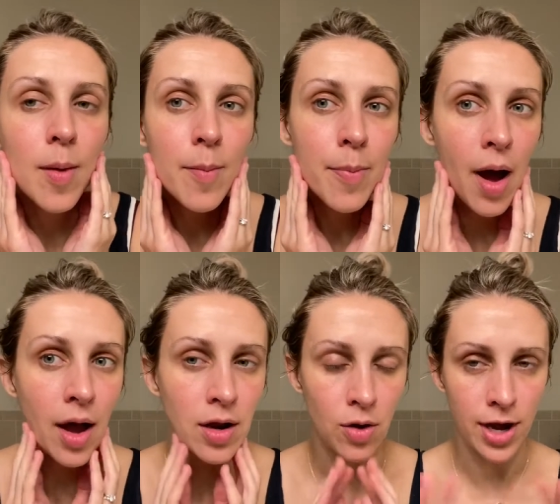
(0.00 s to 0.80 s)

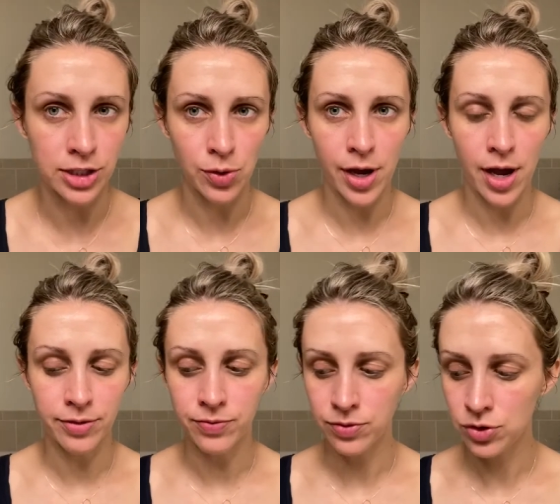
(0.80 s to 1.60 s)
But, okay, so I
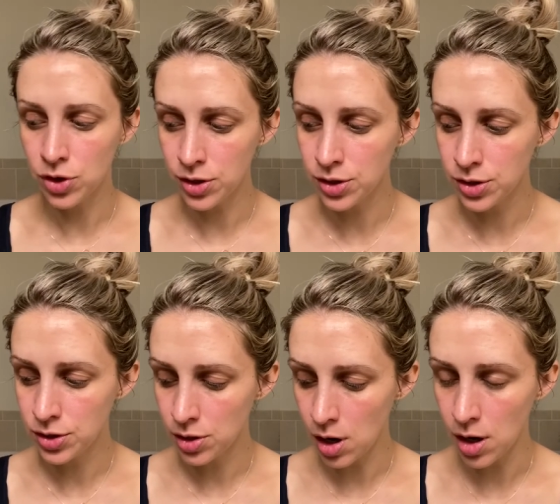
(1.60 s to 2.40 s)
had
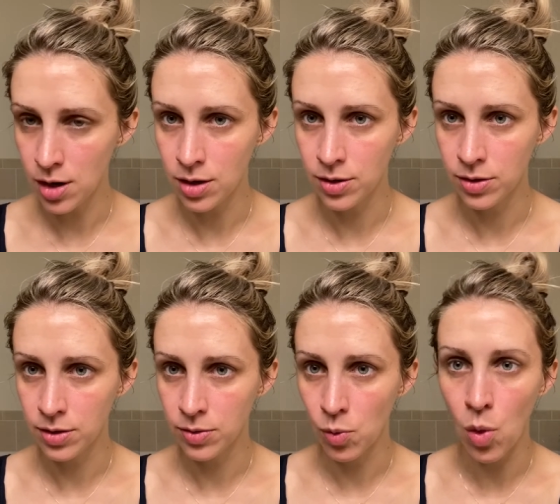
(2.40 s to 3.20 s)
just
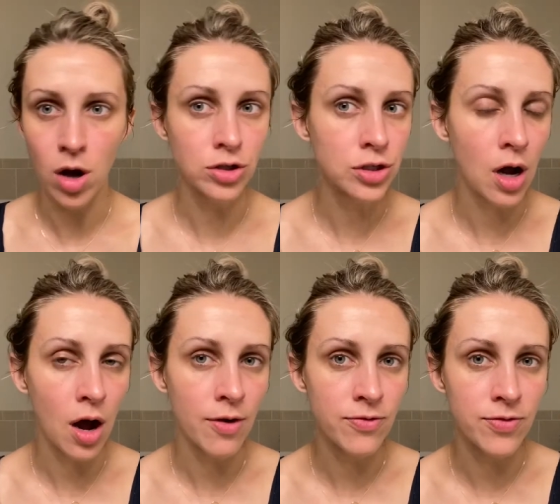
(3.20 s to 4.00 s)
washed
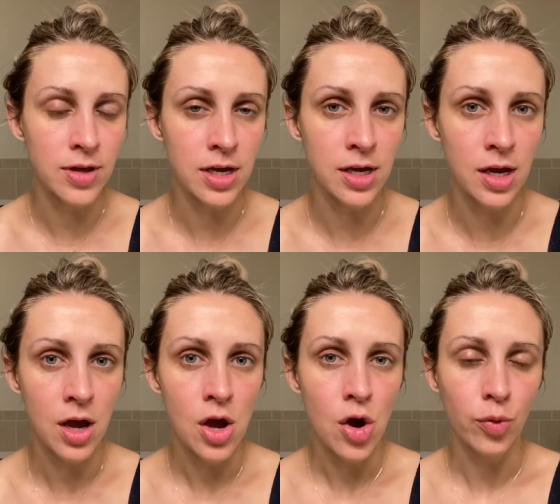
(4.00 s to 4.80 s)
off the
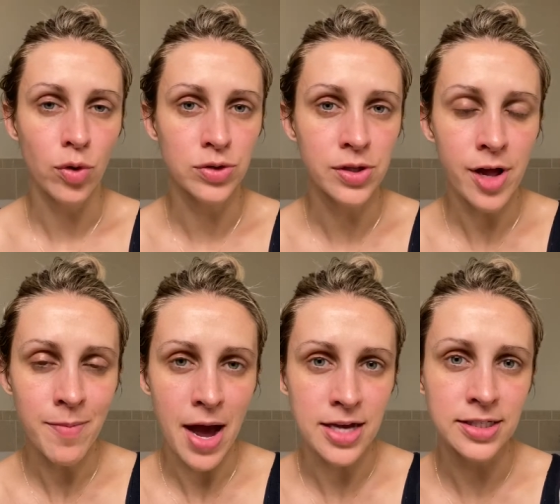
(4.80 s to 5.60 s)
rose clay
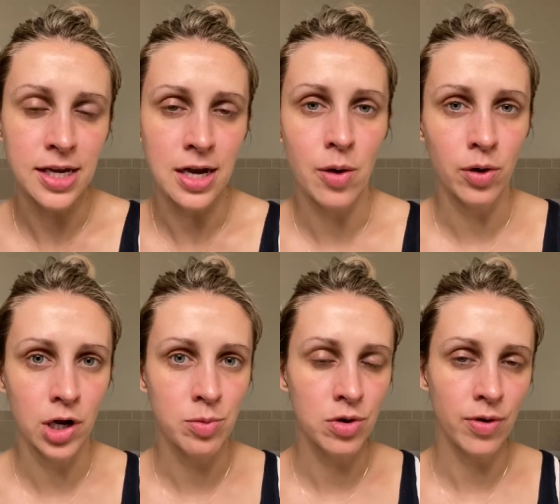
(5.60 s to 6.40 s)
mask, and now we're
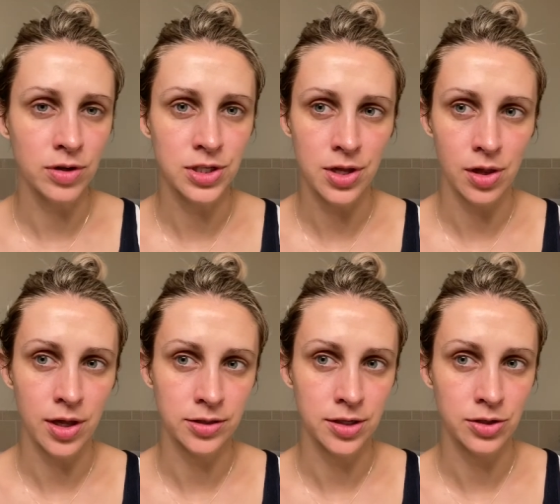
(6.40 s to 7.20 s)
gonna move on to the
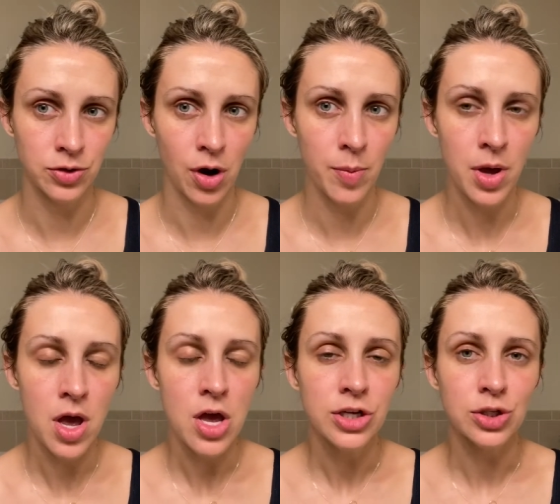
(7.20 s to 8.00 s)
cleansing scrub.
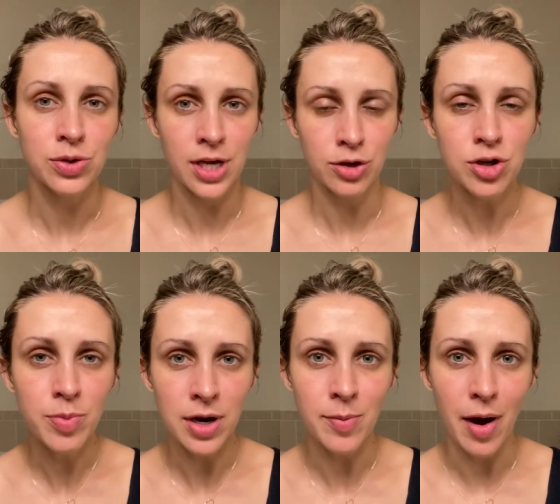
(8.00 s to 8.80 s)
So it's actually
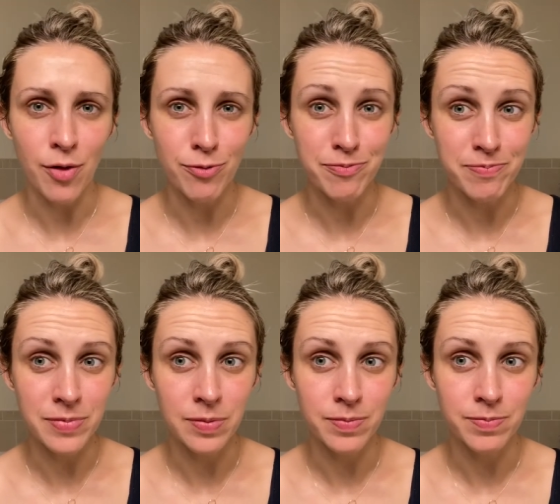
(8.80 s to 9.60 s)
been about
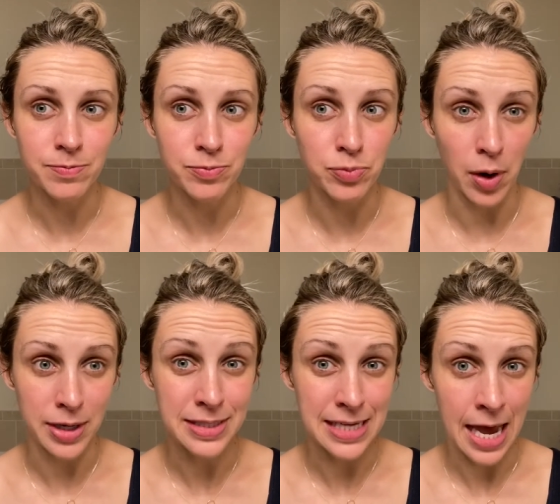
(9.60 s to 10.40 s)

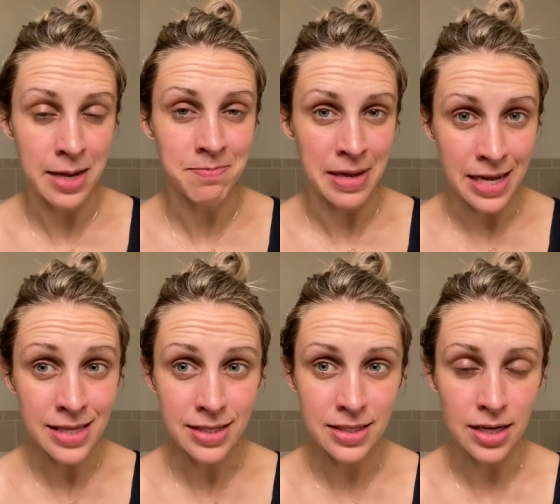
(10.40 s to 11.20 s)
probably 10
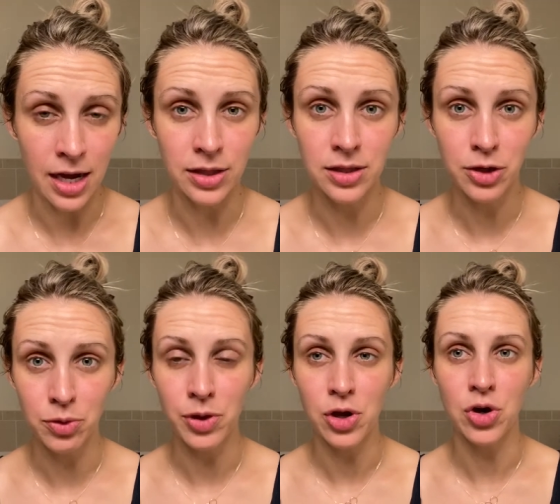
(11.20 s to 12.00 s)
minutes. I
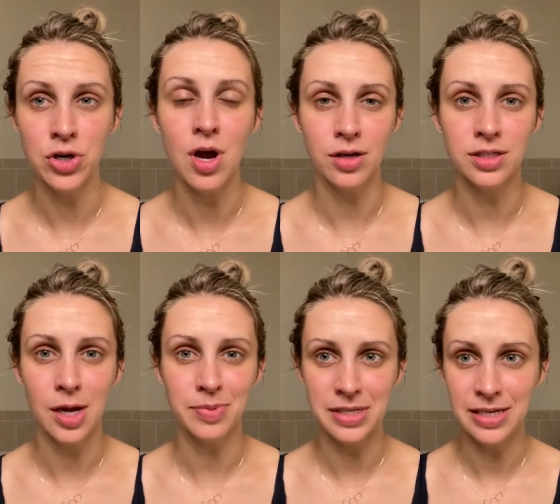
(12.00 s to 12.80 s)
literally could not
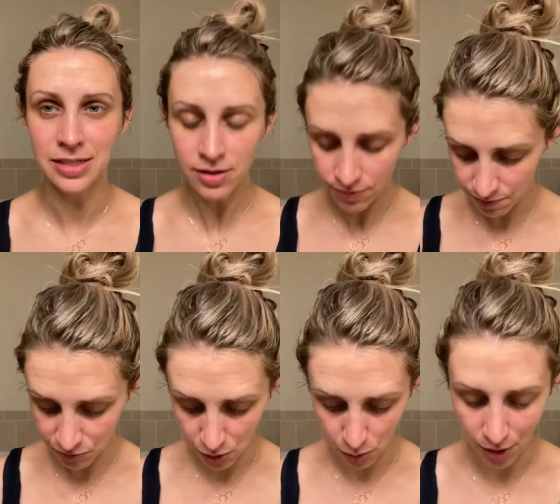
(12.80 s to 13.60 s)
stop sneezing
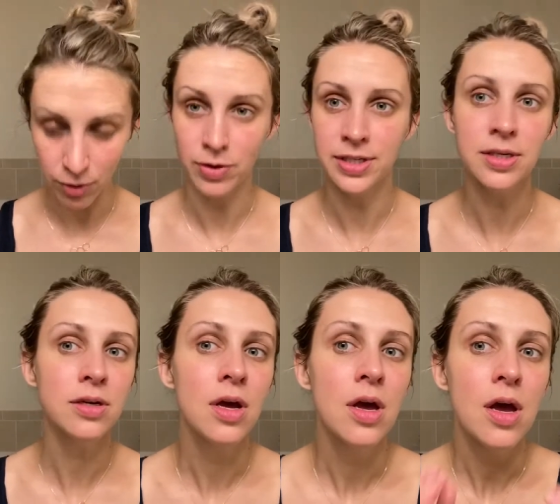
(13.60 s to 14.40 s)
for whatever
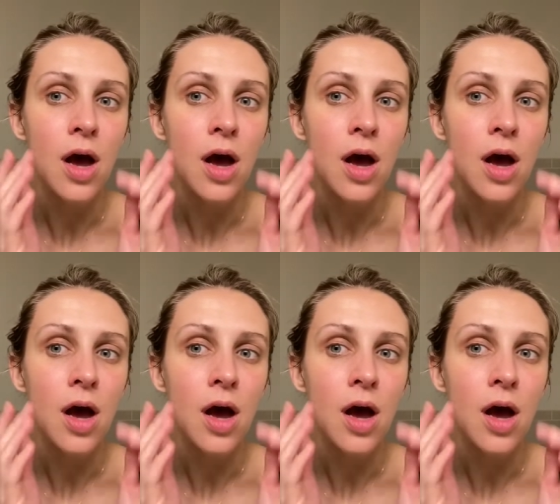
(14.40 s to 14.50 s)
reason.